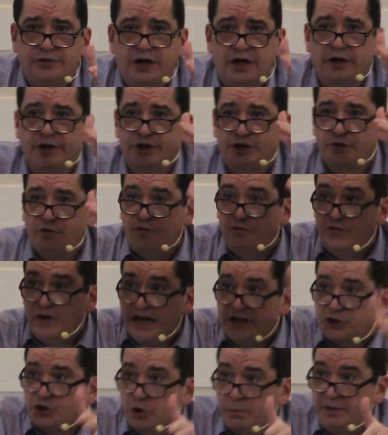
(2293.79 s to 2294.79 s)
there is
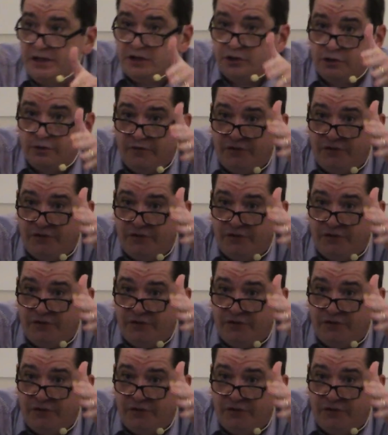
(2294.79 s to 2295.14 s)
victory,